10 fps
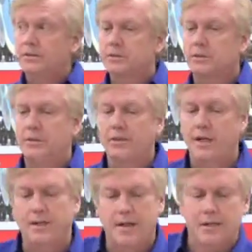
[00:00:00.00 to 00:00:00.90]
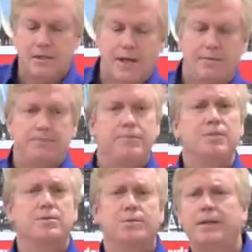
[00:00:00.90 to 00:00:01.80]
It's $39.97.
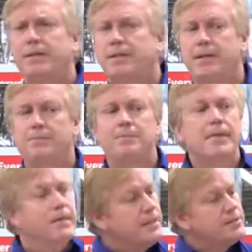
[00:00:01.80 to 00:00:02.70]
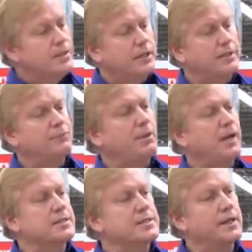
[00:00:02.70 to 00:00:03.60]
This is the way to come. This is our gift
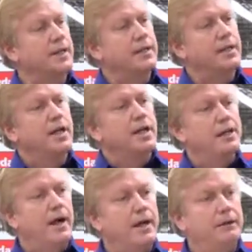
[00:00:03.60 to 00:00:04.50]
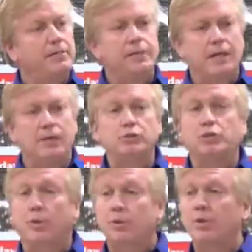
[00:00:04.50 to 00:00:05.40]
box set. Now everything I'm
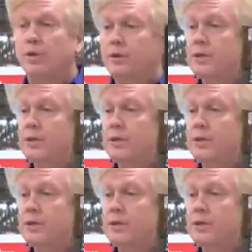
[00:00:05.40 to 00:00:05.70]
showing you here